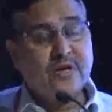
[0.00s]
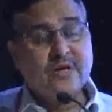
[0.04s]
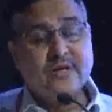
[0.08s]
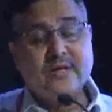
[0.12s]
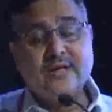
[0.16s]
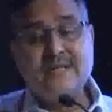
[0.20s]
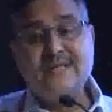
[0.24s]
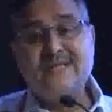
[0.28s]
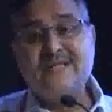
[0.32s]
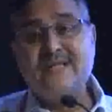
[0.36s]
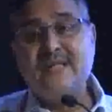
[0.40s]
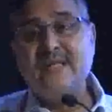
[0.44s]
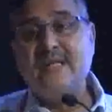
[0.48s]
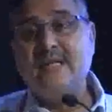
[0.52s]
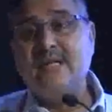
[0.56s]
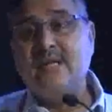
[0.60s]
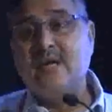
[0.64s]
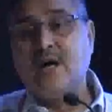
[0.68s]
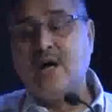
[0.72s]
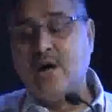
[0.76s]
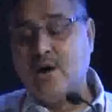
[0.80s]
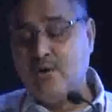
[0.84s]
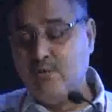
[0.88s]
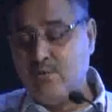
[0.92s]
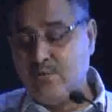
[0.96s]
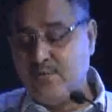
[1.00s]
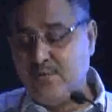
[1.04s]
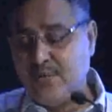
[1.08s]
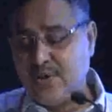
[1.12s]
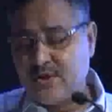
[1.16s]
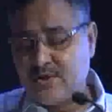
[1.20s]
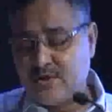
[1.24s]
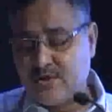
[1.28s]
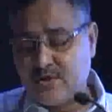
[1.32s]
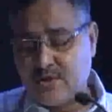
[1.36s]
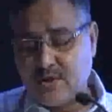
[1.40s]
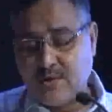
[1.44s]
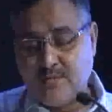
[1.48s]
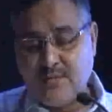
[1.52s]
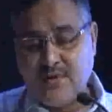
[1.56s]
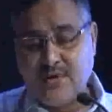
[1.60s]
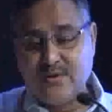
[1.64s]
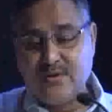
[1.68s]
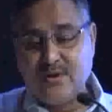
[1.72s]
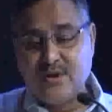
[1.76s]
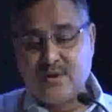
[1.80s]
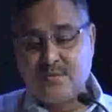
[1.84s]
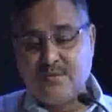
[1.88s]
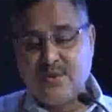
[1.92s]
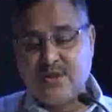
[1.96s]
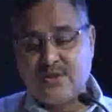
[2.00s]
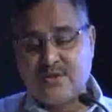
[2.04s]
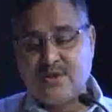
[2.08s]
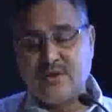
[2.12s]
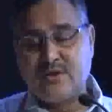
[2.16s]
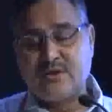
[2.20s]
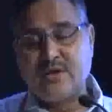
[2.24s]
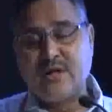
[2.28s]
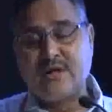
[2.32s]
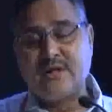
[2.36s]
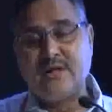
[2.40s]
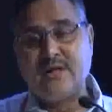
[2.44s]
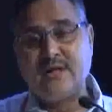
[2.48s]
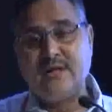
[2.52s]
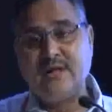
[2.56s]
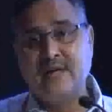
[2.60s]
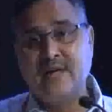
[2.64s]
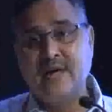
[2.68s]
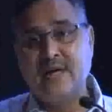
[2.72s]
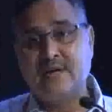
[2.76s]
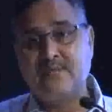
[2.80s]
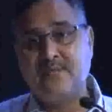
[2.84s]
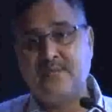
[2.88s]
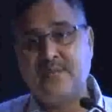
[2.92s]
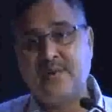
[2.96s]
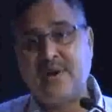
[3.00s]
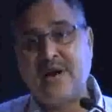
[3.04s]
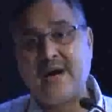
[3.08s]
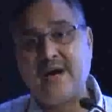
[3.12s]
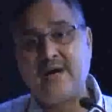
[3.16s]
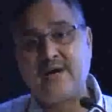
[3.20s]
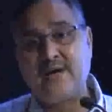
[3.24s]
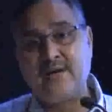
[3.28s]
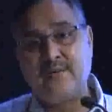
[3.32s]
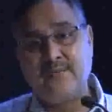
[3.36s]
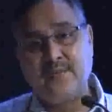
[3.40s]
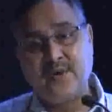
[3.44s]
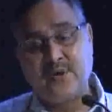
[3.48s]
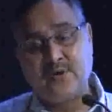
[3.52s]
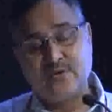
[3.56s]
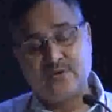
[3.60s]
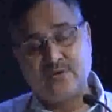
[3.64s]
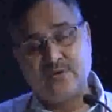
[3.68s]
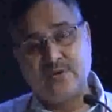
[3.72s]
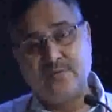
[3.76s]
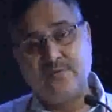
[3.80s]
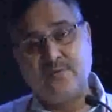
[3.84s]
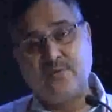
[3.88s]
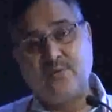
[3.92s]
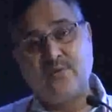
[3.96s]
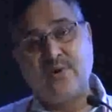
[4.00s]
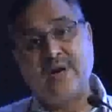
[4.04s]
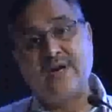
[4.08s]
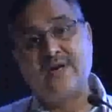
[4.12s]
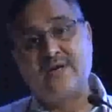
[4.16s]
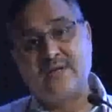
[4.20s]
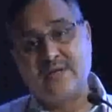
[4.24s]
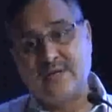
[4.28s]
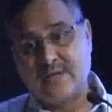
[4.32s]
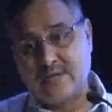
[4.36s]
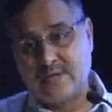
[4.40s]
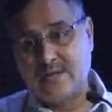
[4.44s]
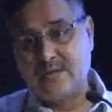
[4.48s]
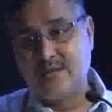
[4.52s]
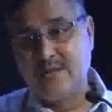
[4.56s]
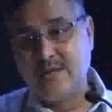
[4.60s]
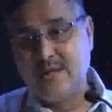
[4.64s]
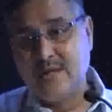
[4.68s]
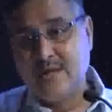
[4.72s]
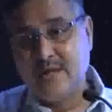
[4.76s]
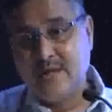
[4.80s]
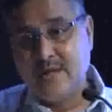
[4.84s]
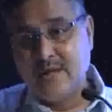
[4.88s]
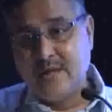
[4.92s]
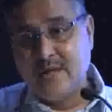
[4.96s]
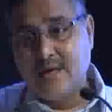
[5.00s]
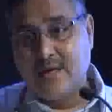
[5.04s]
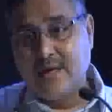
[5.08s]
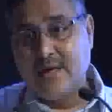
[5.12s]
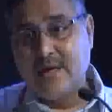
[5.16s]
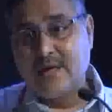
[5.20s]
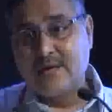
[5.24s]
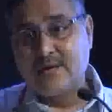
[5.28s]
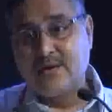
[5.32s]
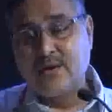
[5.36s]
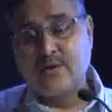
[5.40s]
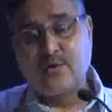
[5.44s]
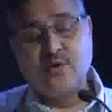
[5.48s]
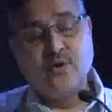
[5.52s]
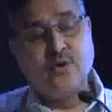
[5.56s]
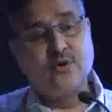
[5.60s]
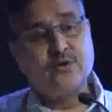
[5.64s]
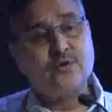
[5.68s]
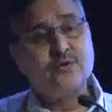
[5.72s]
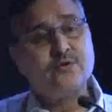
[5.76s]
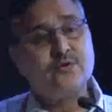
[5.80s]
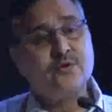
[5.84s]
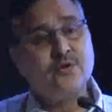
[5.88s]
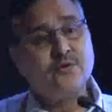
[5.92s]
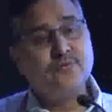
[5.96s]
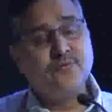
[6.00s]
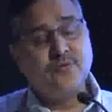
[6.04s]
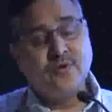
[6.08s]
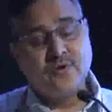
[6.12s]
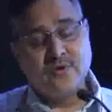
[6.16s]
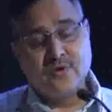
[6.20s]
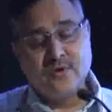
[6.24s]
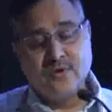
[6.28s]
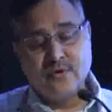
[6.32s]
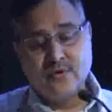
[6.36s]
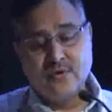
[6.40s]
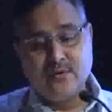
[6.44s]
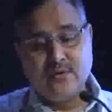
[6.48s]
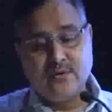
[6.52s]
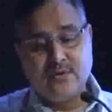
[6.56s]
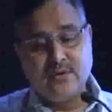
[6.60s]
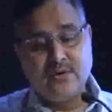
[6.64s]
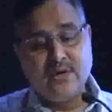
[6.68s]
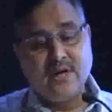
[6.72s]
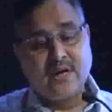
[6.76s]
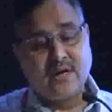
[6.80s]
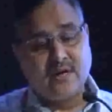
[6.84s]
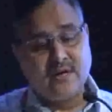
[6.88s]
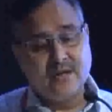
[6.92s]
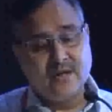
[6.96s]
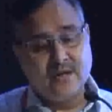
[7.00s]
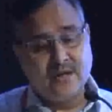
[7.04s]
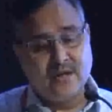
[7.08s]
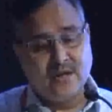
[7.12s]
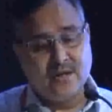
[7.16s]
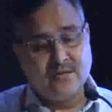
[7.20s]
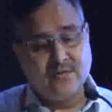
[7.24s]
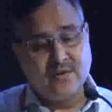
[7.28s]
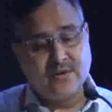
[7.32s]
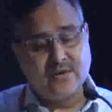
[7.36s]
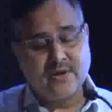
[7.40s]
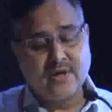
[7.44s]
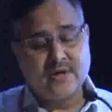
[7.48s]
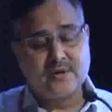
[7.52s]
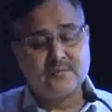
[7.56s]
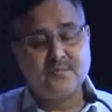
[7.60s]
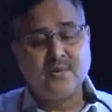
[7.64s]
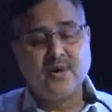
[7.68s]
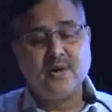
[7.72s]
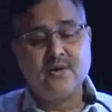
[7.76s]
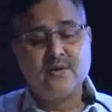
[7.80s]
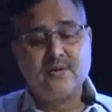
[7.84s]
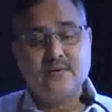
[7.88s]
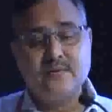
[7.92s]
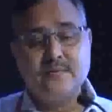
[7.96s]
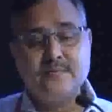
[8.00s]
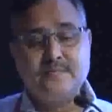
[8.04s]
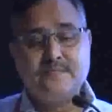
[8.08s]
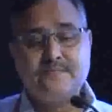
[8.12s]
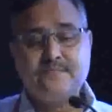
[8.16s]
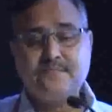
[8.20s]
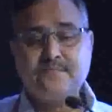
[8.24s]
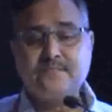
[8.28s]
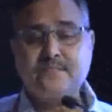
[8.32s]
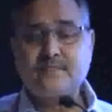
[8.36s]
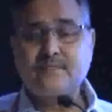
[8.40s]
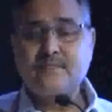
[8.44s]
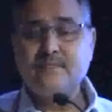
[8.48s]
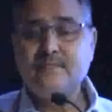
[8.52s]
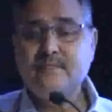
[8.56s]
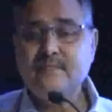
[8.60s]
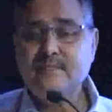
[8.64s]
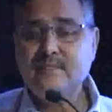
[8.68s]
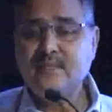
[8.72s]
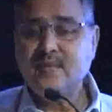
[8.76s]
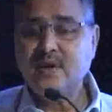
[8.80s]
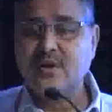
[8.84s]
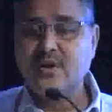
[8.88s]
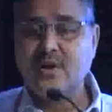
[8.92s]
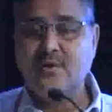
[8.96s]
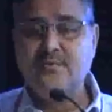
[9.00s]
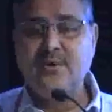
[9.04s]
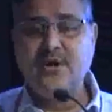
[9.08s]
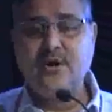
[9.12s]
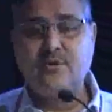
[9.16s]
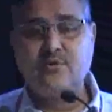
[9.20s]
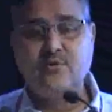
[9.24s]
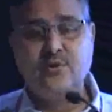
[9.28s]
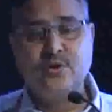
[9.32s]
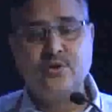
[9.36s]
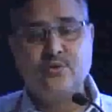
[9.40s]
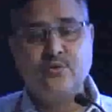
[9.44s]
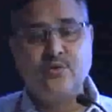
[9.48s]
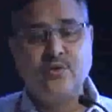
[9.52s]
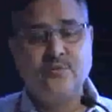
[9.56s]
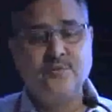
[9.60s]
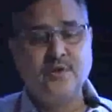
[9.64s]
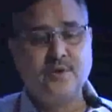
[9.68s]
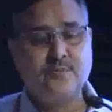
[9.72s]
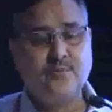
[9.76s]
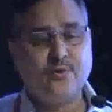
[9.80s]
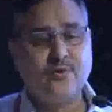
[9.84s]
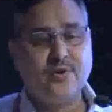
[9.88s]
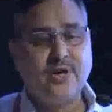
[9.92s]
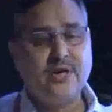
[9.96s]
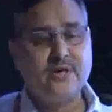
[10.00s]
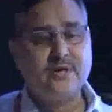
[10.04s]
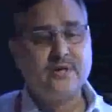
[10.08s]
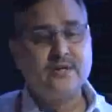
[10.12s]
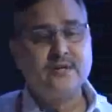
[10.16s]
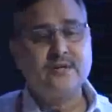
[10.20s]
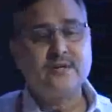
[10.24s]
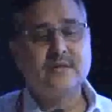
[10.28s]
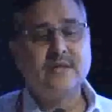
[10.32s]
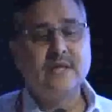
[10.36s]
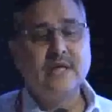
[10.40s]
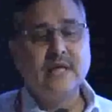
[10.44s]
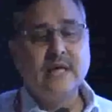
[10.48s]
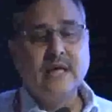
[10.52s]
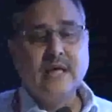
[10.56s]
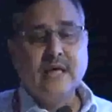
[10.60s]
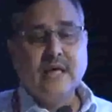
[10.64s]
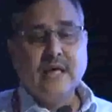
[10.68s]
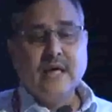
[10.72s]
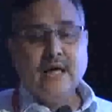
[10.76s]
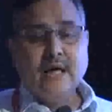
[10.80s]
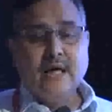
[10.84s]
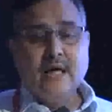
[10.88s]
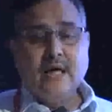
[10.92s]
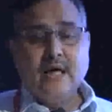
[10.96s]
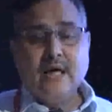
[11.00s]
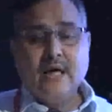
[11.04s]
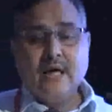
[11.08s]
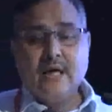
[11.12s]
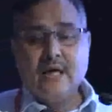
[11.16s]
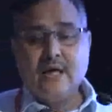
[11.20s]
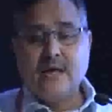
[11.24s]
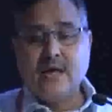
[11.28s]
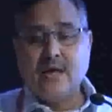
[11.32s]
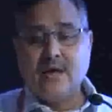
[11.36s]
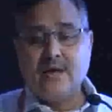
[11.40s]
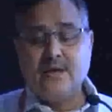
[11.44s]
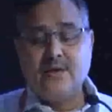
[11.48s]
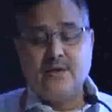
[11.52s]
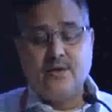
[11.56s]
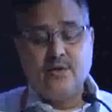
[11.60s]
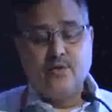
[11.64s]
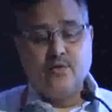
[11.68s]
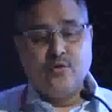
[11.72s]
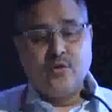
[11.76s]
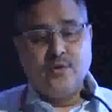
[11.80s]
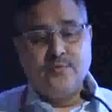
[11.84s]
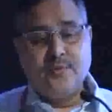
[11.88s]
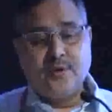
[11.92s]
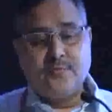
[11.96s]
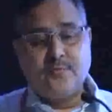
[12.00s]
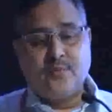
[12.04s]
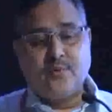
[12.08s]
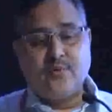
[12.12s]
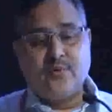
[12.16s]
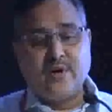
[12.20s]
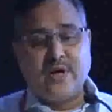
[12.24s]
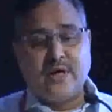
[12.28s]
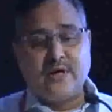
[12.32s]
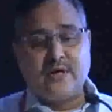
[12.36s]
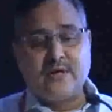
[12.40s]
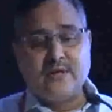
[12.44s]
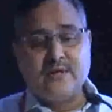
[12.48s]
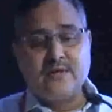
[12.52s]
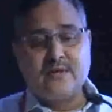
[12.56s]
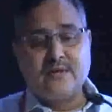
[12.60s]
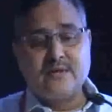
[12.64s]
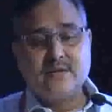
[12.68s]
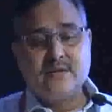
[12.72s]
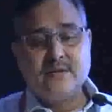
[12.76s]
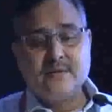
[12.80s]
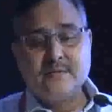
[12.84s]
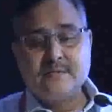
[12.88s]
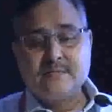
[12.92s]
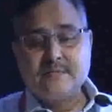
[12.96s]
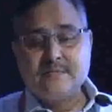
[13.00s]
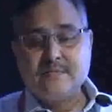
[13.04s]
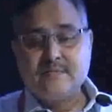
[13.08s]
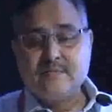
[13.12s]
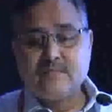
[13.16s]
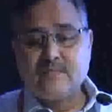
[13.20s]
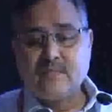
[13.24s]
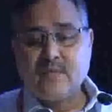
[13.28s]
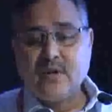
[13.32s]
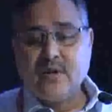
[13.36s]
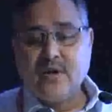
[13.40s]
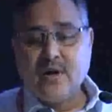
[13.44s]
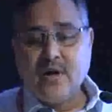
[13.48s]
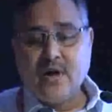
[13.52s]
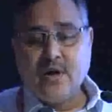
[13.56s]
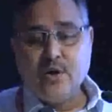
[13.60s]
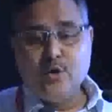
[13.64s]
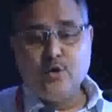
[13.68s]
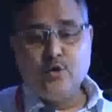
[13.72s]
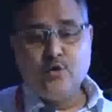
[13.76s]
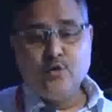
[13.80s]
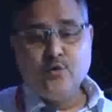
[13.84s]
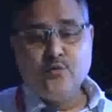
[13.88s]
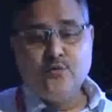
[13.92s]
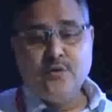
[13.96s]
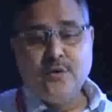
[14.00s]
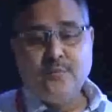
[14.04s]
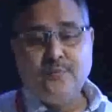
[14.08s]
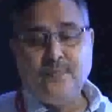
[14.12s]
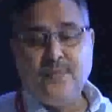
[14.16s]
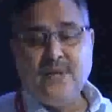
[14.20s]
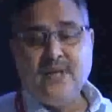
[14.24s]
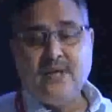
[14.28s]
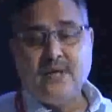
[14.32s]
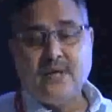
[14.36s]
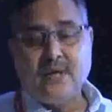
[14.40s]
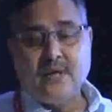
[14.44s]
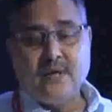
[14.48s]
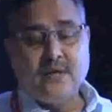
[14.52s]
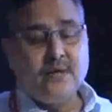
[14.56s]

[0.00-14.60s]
can see how much trouble these patients are, that they get priority because of the pruritus as the cause for the early liver transplant. Coming to the uremic pruritus. Now, in the uremic pruritus, UVB